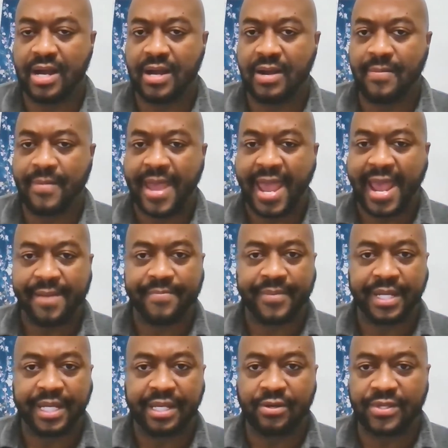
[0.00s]

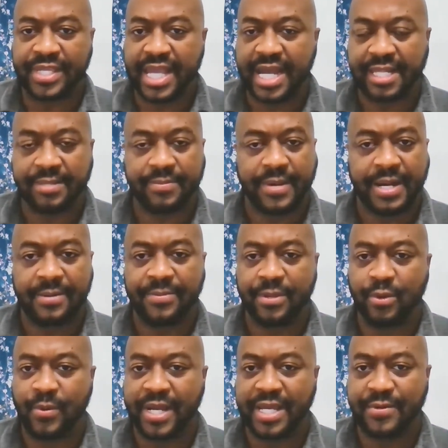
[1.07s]
happy or satisfied with the
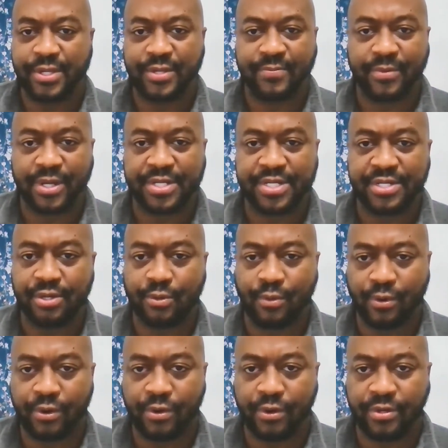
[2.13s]
way he was preaching the
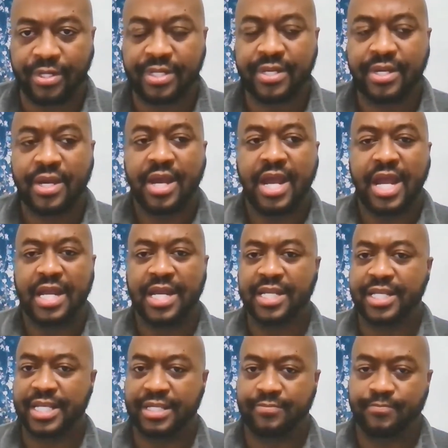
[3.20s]
word, and they
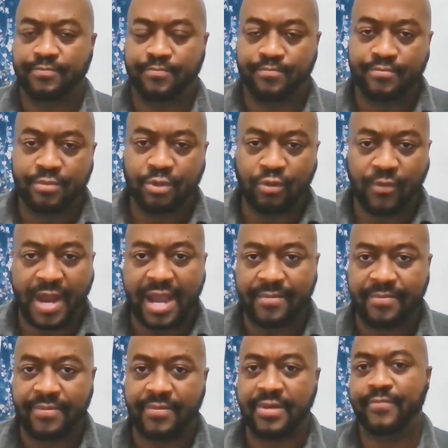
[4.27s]
just
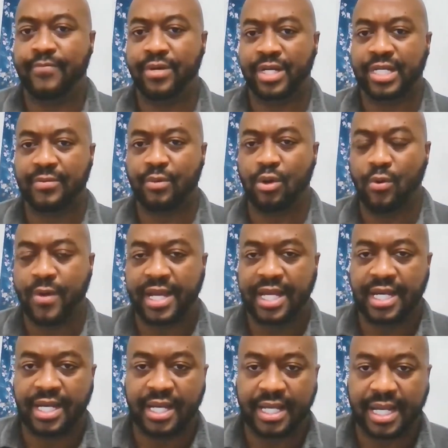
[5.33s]
grabbed me, pushed him away,
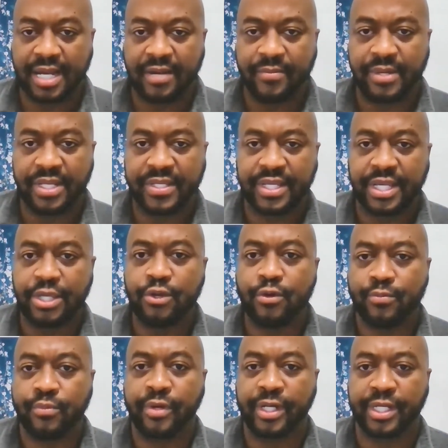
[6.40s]
and looked at him and said, "You
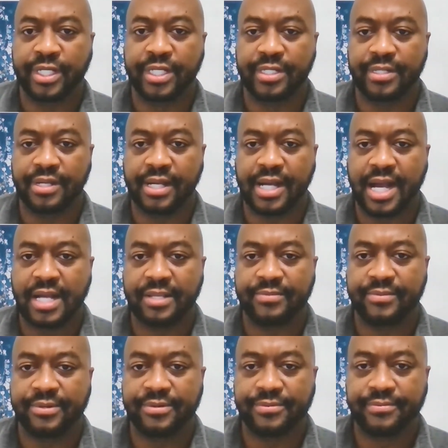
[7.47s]
preach the
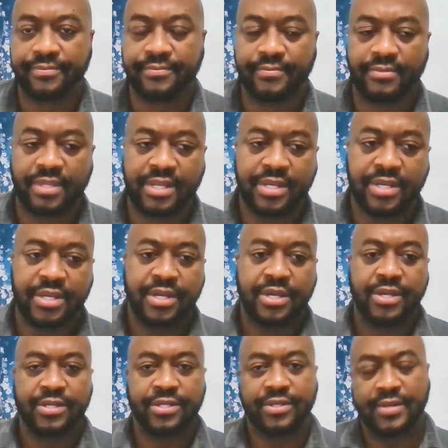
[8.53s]
gospel."
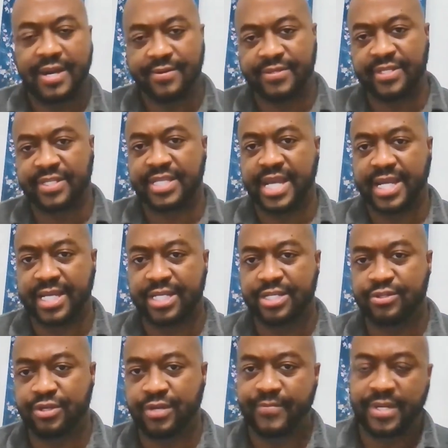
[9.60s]
So that was the second
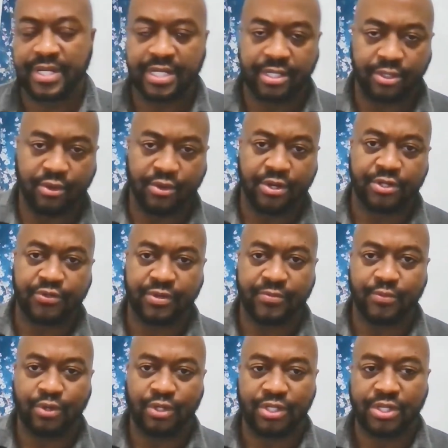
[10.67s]
dream, and the third dream
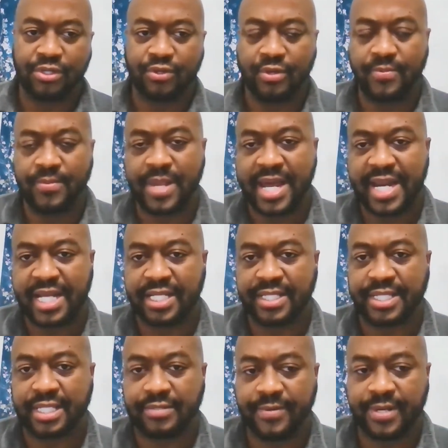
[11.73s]
was the dream that I just
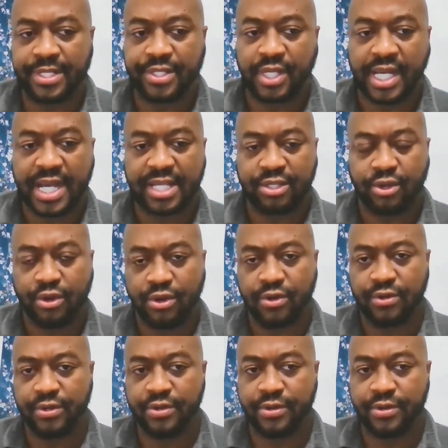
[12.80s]
explained to you guys earlier.